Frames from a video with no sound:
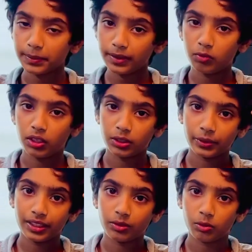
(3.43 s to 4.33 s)
be
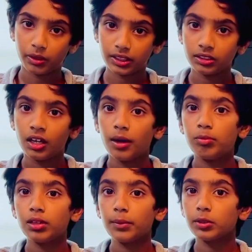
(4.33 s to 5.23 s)
wondering what
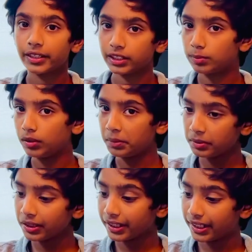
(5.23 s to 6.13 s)
blubber is. Blubber
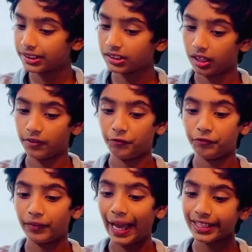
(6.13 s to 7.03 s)
is a
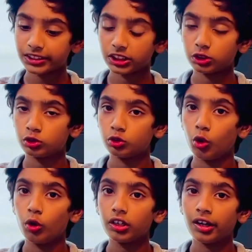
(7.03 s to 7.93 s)
fat
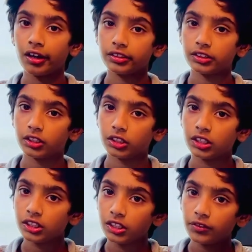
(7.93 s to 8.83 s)
stored under
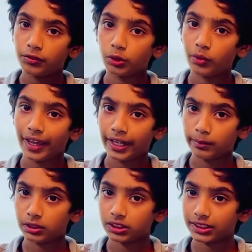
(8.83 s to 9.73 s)
few
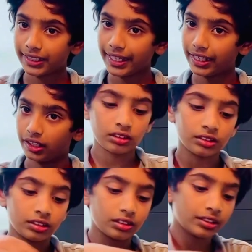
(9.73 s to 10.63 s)
animals' skin.
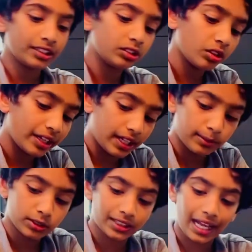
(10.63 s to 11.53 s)
These are the
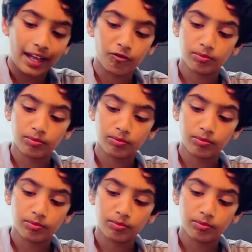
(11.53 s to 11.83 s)
animals that have